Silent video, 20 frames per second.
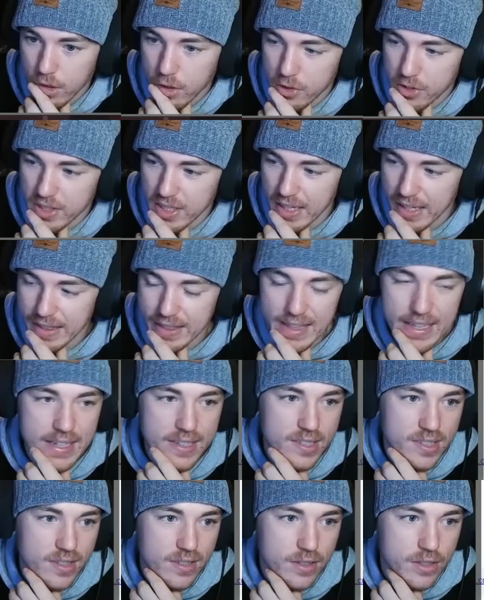Looks like
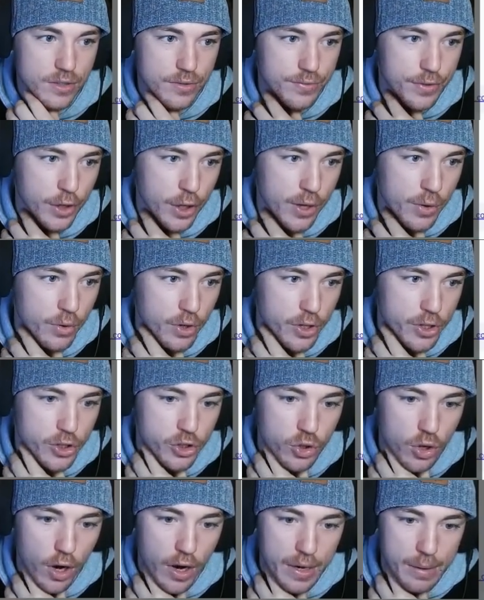this. It's very good
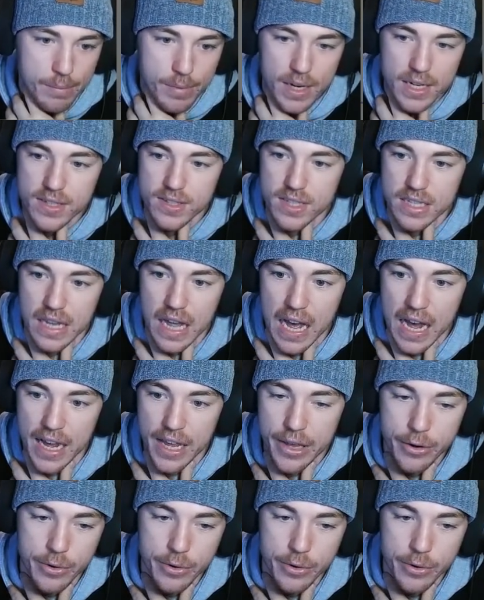drawing by Sly,